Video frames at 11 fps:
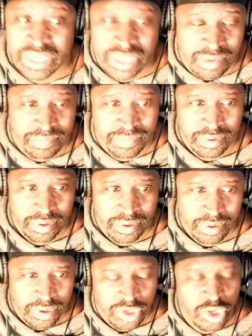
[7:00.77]
for him.
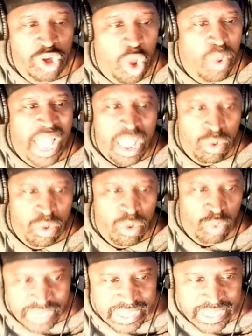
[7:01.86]
You know why it
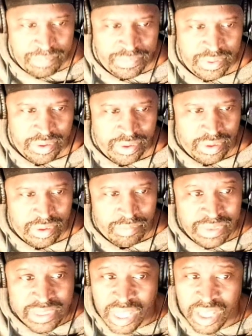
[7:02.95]
worked for him?
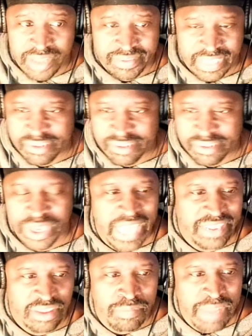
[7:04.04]
Because it's sort of
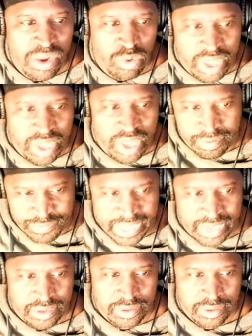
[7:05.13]
like the Mayweather
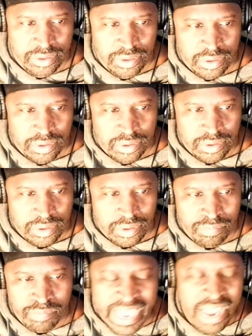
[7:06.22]
effect.
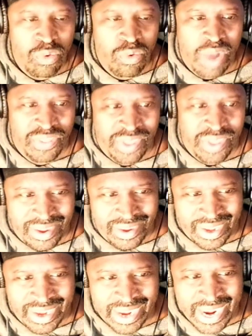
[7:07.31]
Mayweather
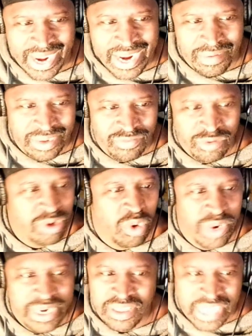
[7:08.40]
ain't a, if you
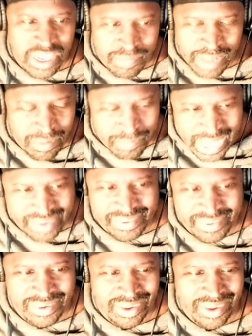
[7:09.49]
know anything about
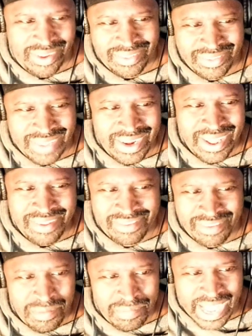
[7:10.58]
boxing, that
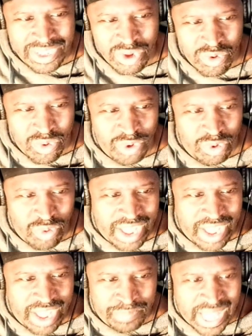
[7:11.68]
ain't somebody you want to
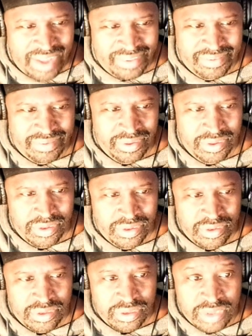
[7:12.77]
watch box,
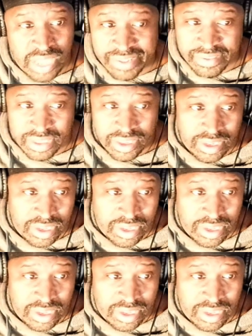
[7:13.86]
because